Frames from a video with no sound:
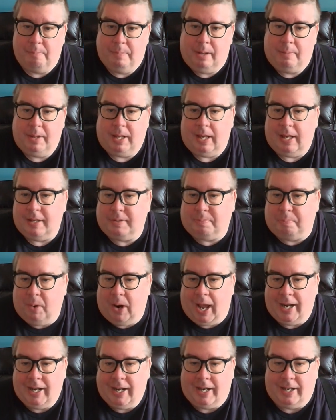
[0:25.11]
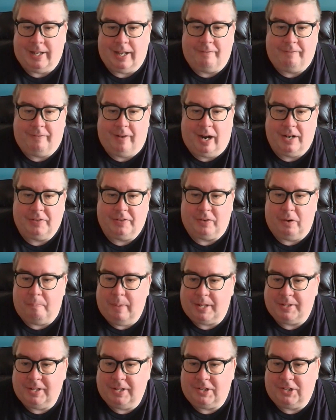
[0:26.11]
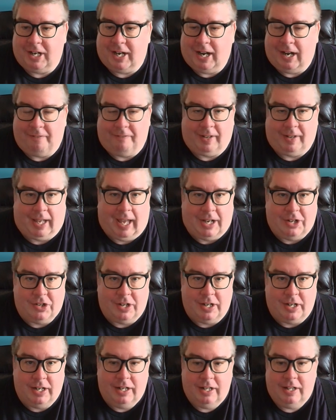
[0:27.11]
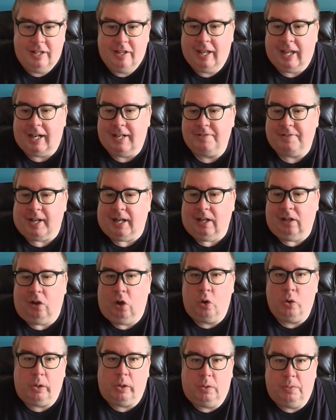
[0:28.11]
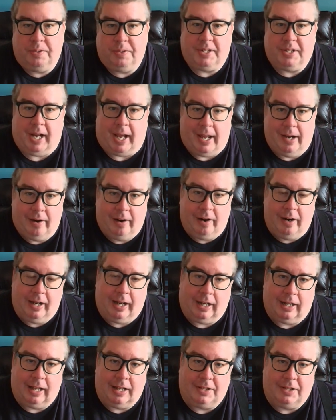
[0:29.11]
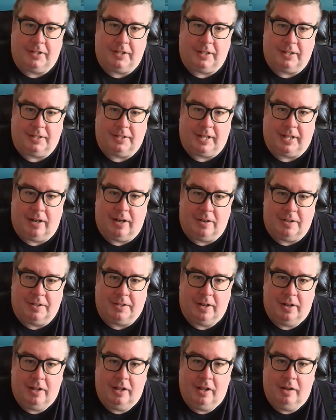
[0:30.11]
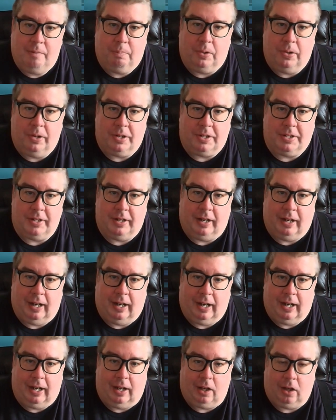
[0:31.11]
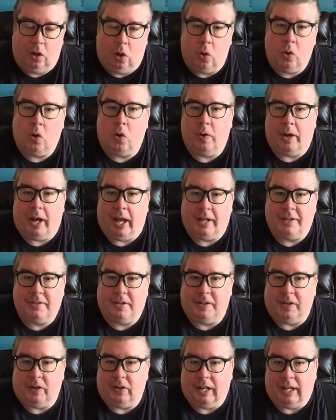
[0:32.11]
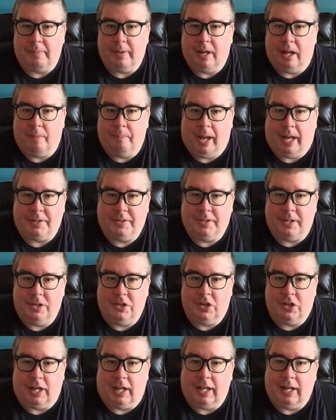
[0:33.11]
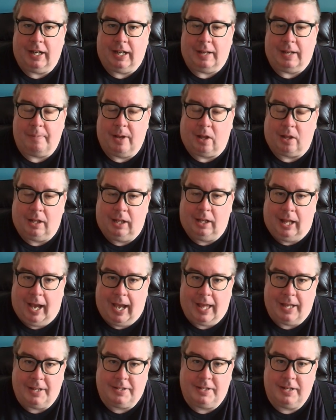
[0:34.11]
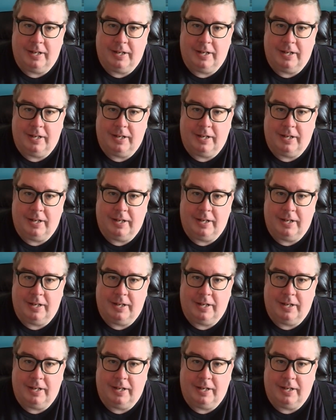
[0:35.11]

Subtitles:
BIMI is Brand Identifiers for Message Identification. It is a logo standard that lets senders put a logo next to their email message in email clients.